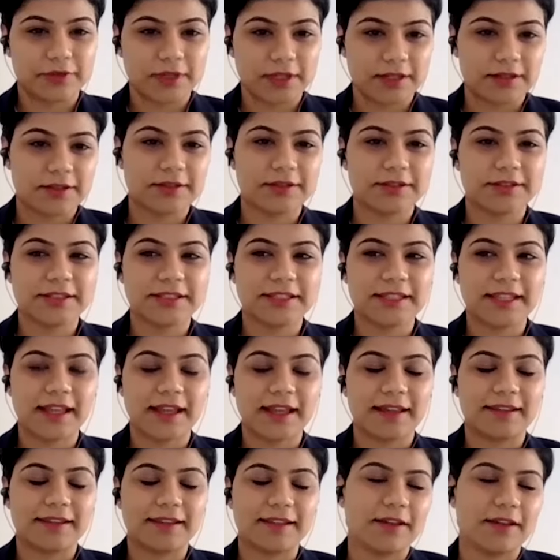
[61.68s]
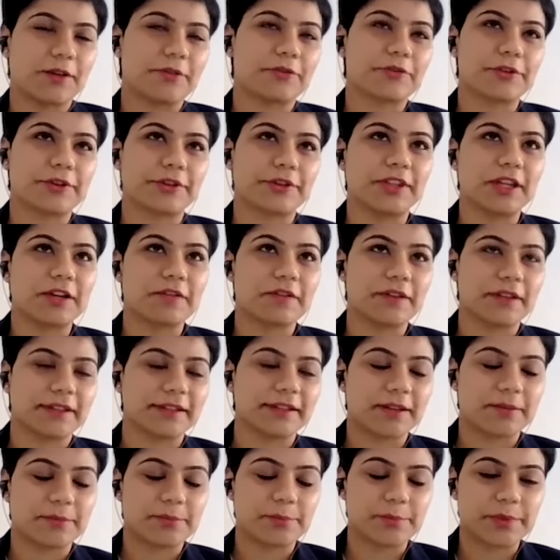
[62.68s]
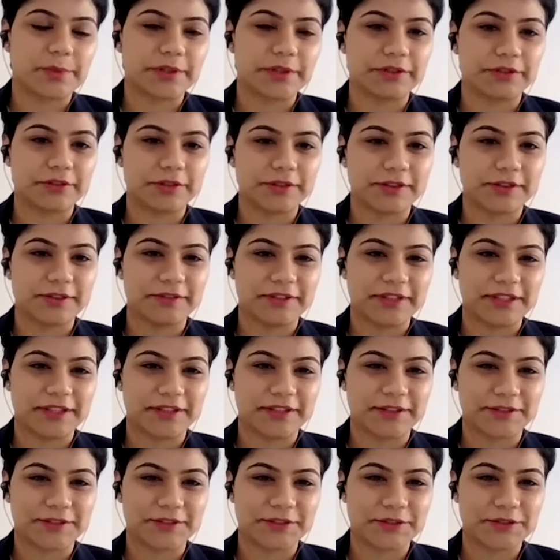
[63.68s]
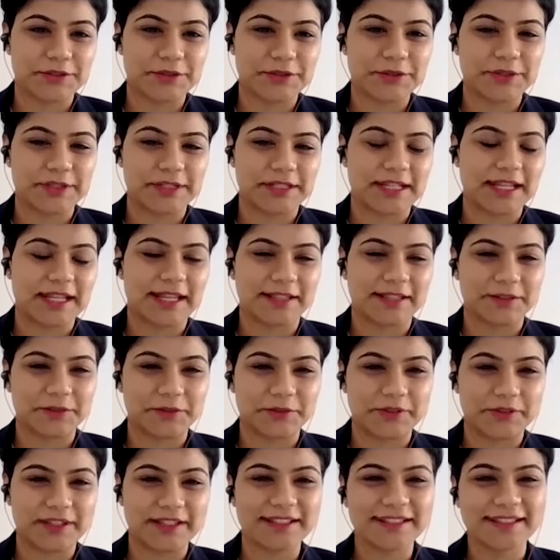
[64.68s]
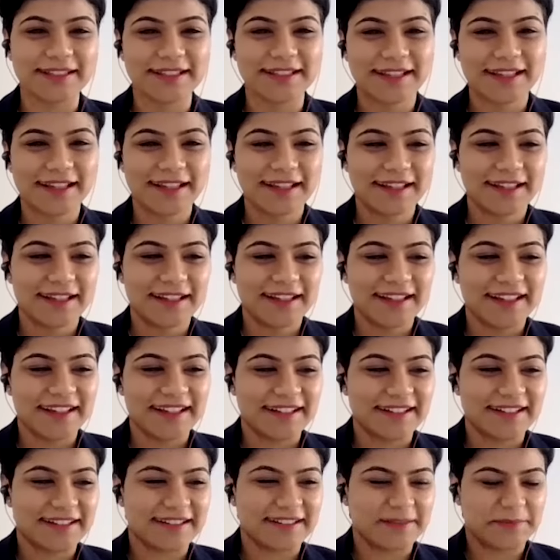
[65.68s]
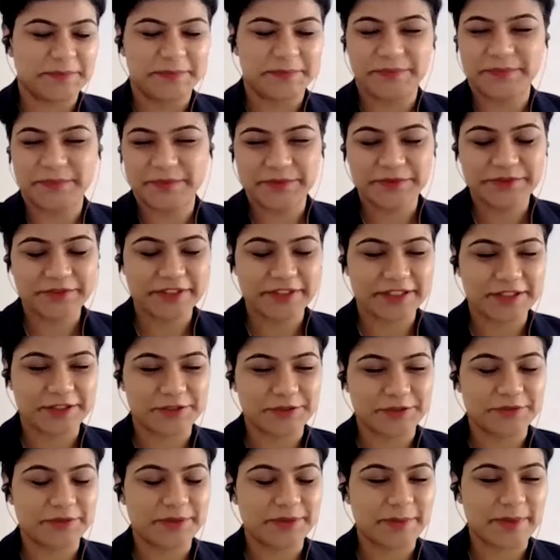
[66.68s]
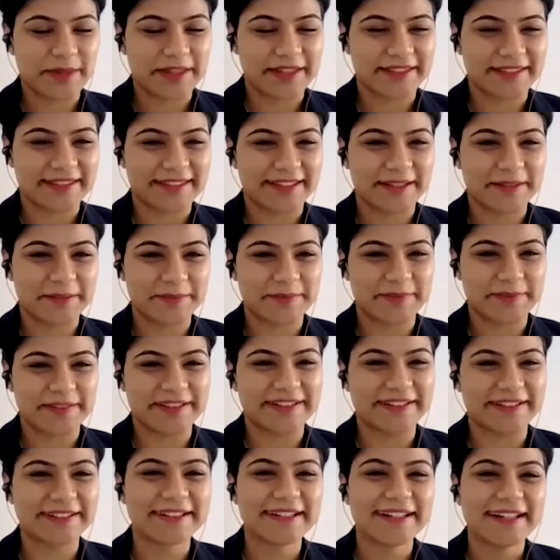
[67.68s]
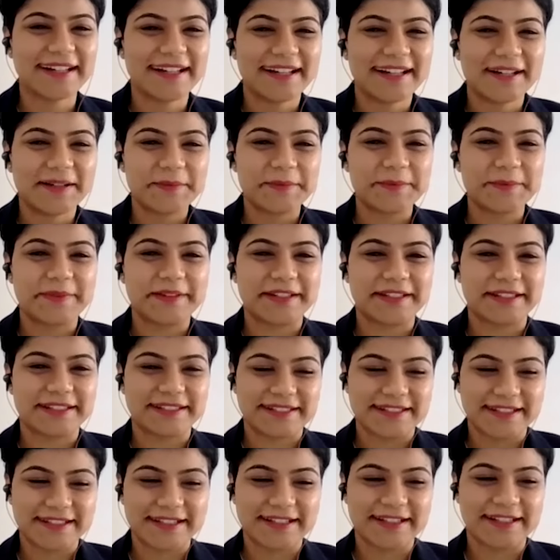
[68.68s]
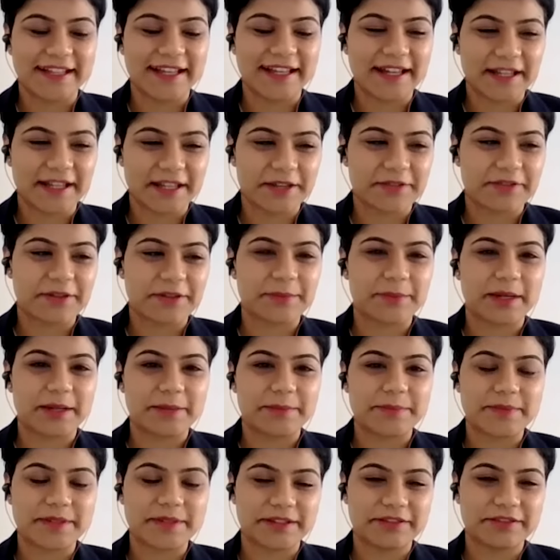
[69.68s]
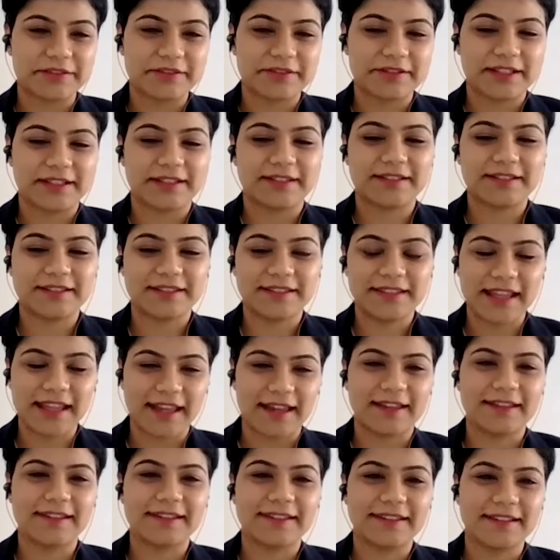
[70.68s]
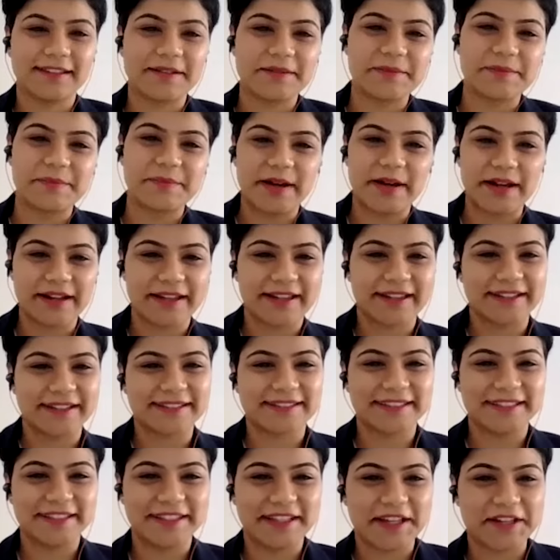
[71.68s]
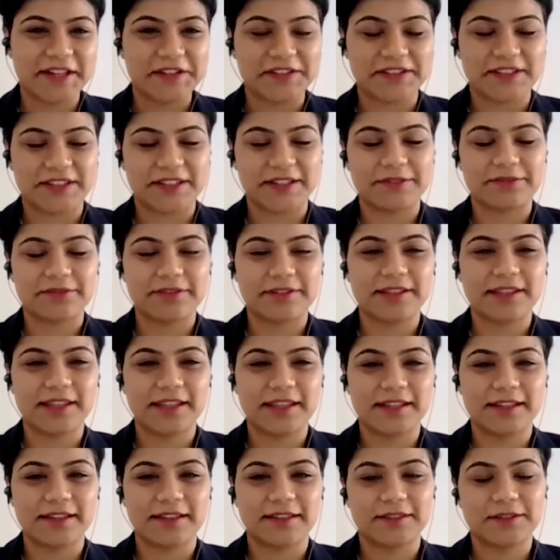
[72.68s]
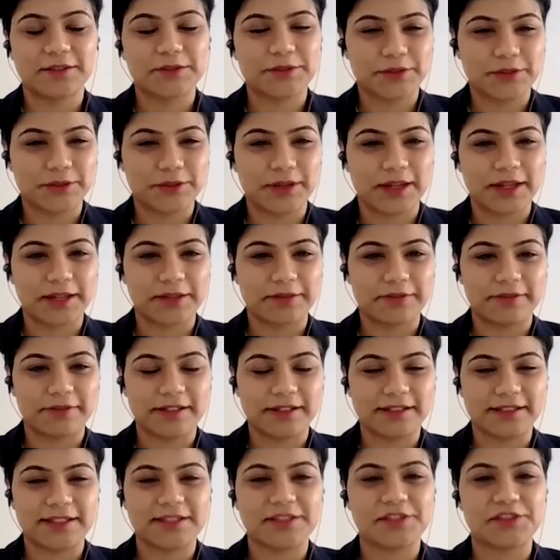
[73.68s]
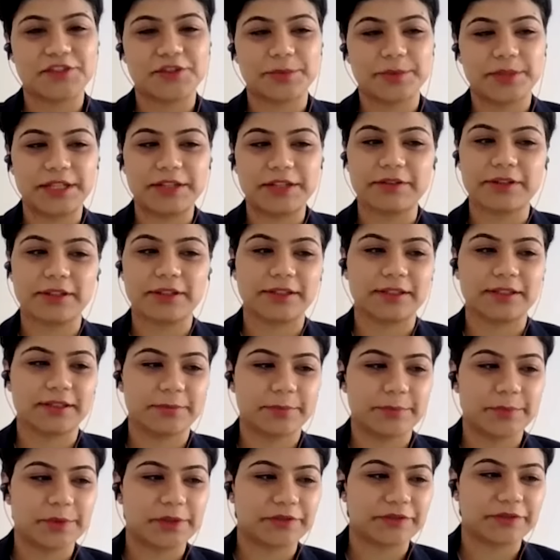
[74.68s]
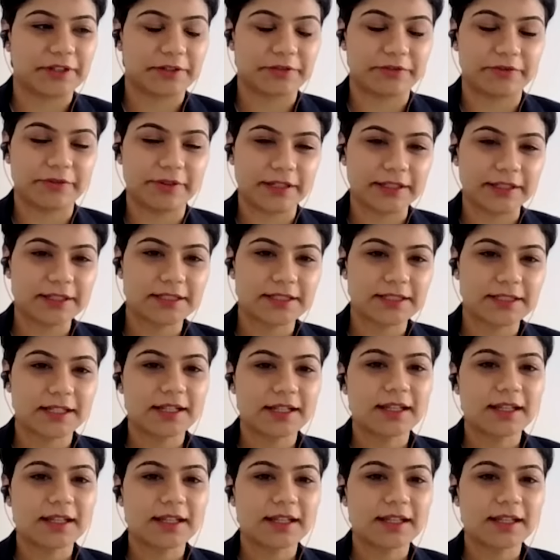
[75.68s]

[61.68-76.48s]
reasons. And of course, there were some personal reasons to it as well, uh, which we may skip here. But uh, yeah, given my personal reasons and the market scenario and everything, so I felt that Germany was perfect fit